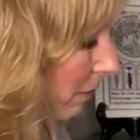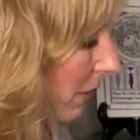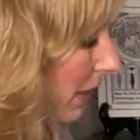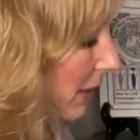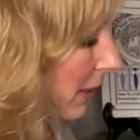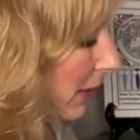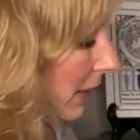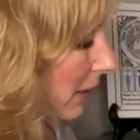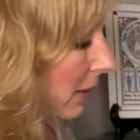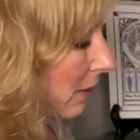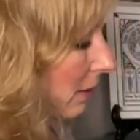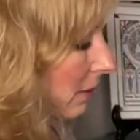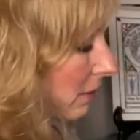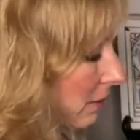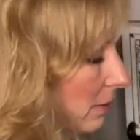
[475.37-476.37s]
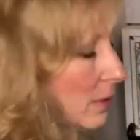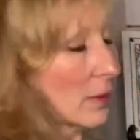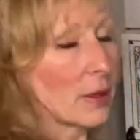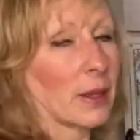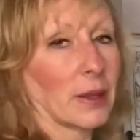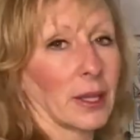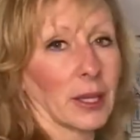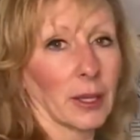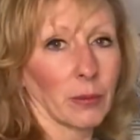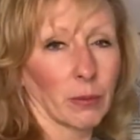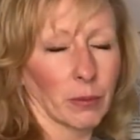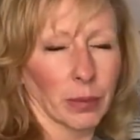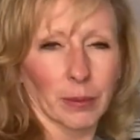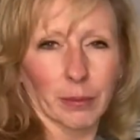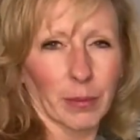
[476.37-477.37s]
And again, I think
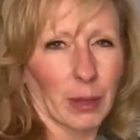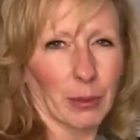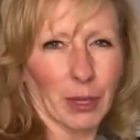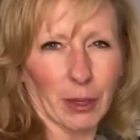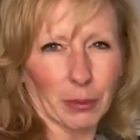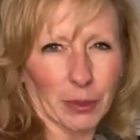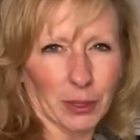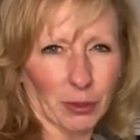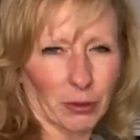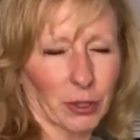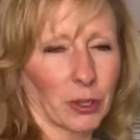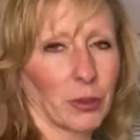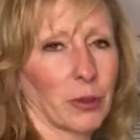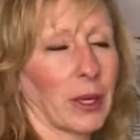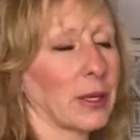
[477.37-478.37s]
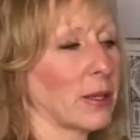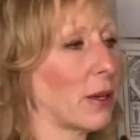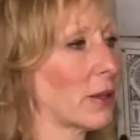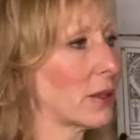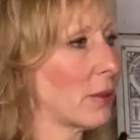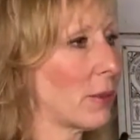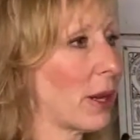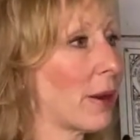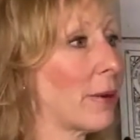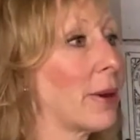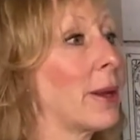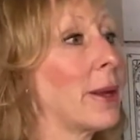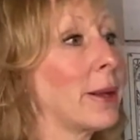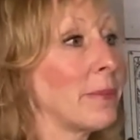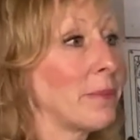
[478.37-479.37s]
in maybe episode 2, I talked about